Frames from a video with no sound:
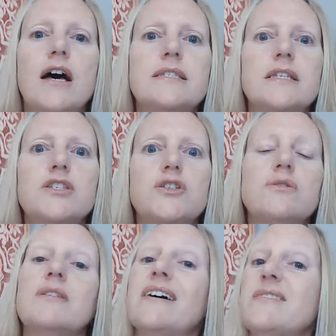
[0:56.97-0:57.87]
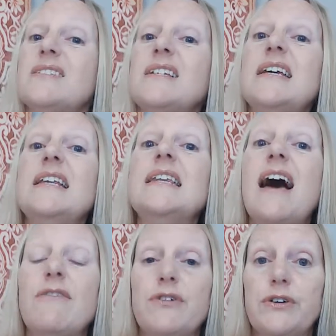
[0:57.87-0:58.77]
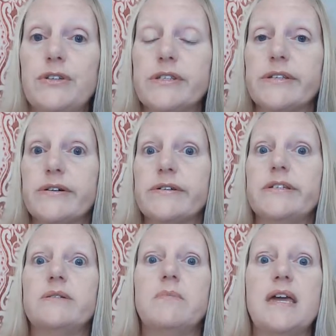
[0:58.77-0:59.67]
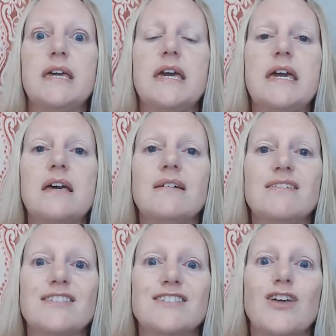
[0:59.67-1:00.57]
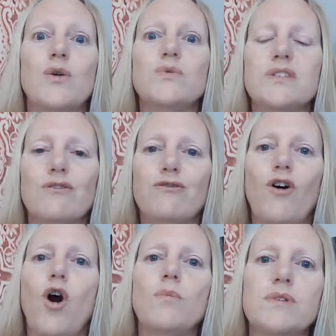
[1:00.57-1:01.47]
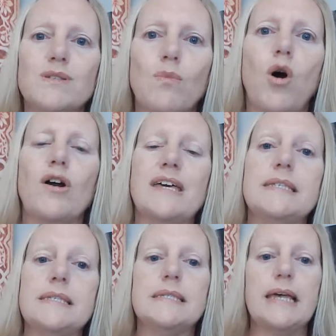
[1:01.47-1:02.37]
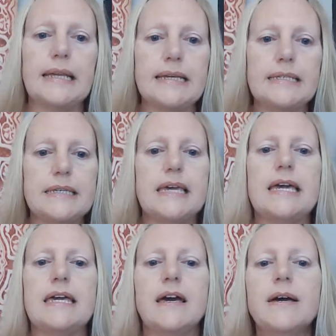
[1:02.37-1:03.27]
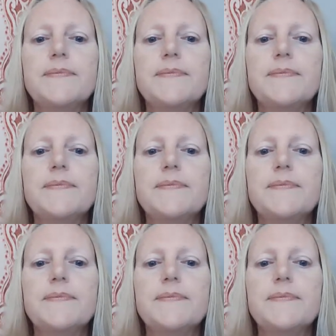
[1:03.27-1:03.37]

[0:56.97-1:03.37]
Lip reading: since 2011, started making scones at farmers markets and selling tea.